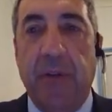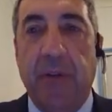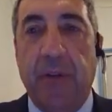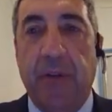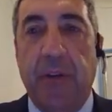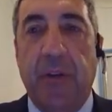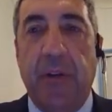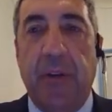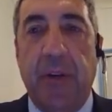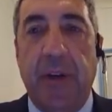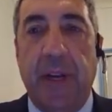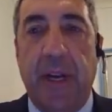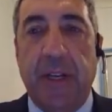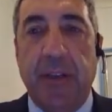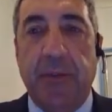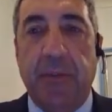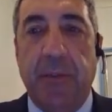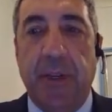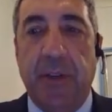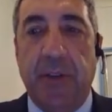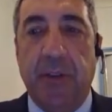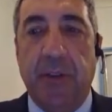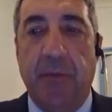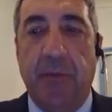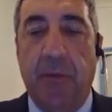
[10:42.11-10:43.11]
certain
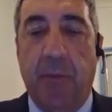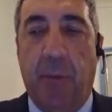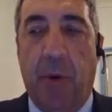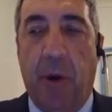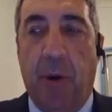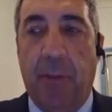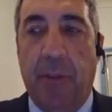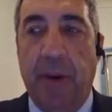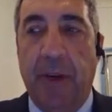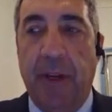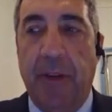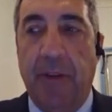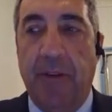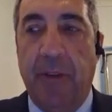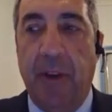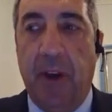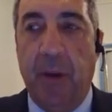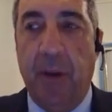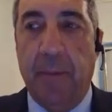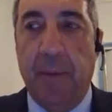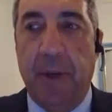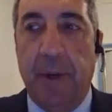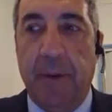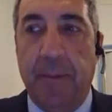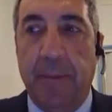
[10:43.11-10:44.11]
aspects of the property
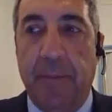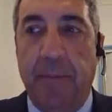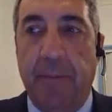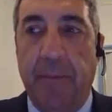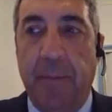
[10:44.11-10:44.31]
development.